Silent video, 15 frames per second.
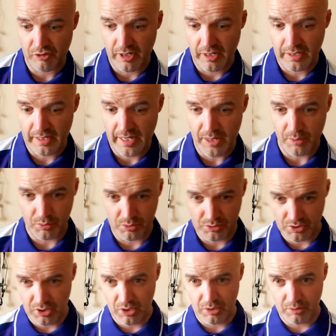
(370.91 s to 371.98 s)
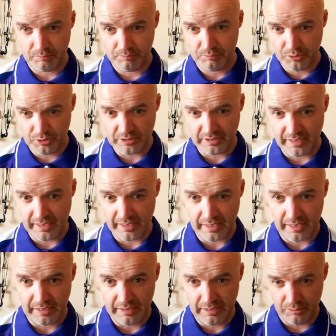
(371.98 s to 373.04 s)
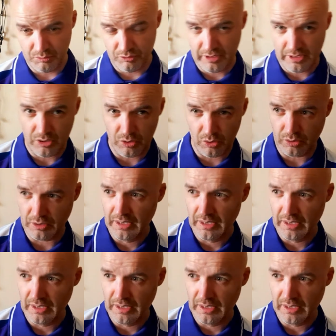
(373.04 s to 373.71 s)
and how it was all put together, it was really good.